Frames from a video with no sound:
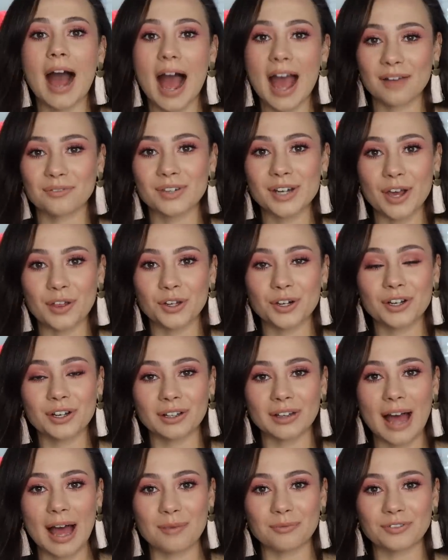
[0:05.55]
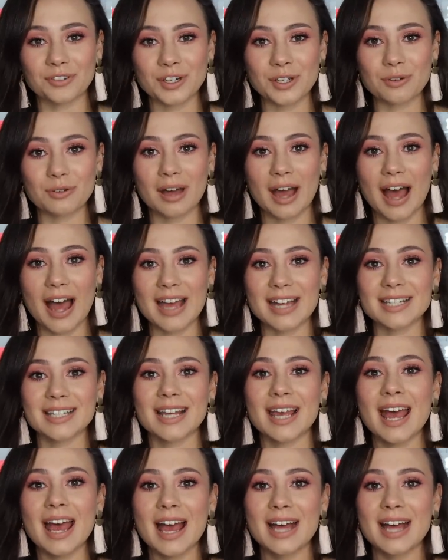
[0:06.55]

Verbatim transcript: I have another collab for you guys.